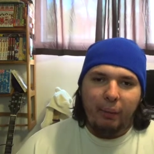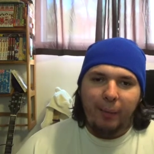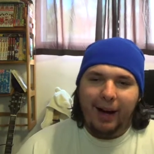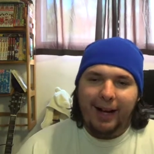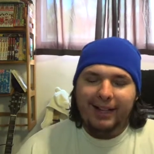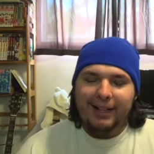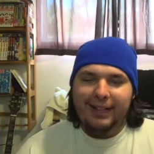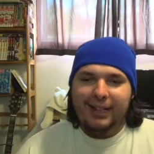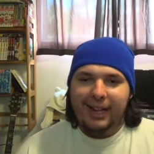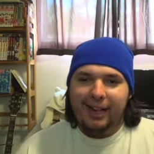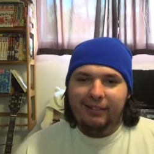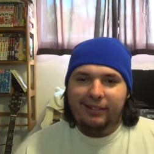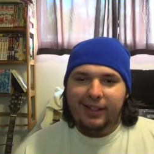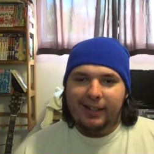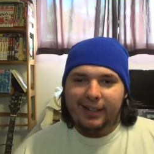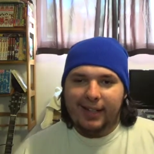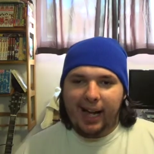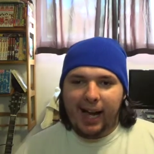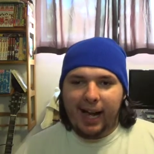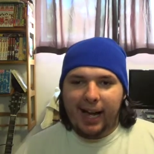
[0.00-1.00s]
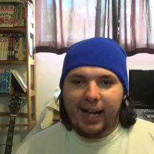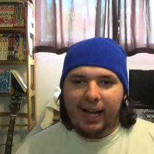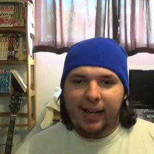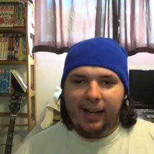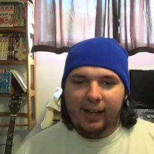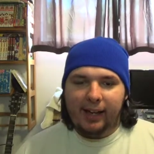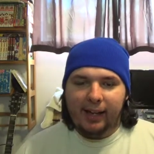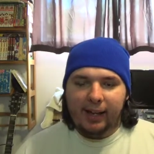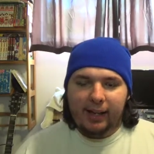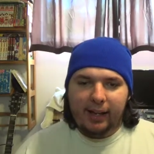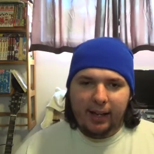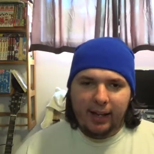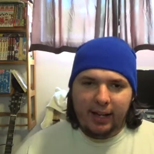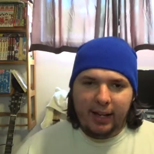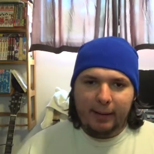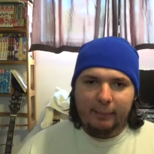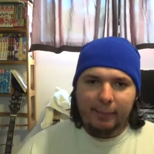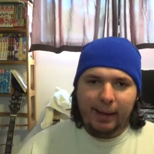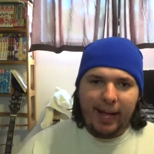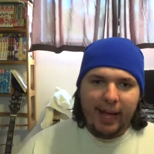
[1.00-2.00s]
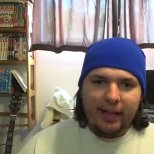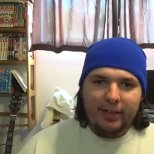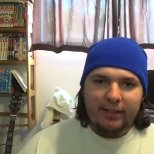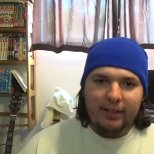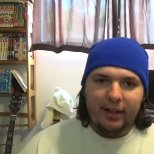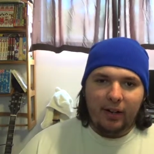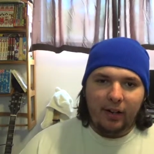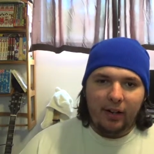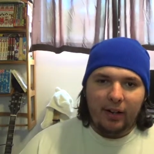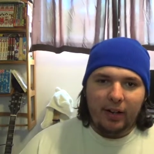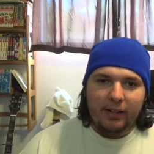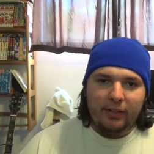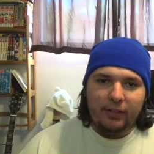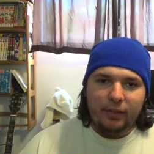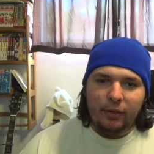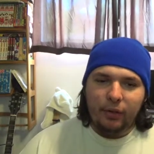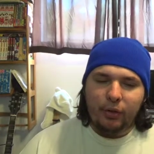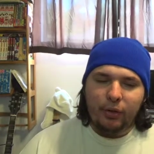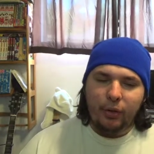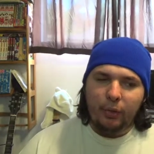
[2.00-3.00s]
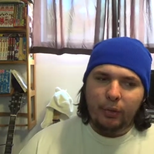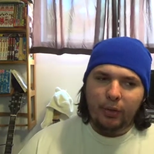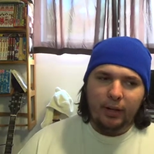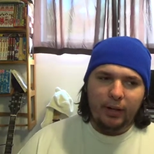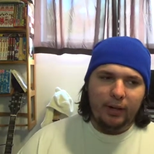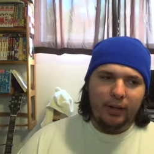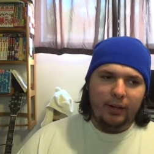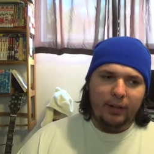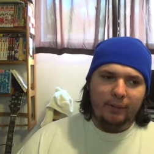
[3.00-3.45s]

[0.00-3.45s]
Why did he have to die and pass it on to